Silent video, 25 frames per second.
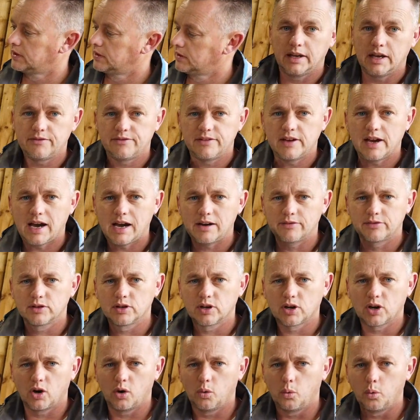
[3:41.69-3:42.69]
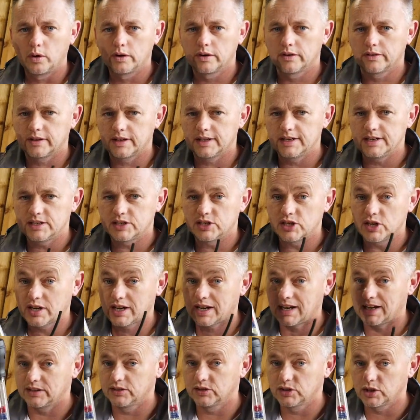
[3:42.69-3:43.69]
If you haven't got one of these, you
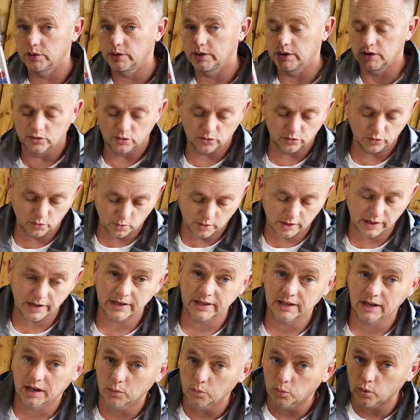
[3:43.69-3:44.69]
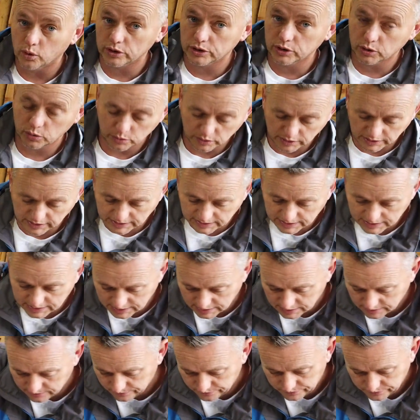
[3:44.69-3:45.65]
can do it another way, and what you'll need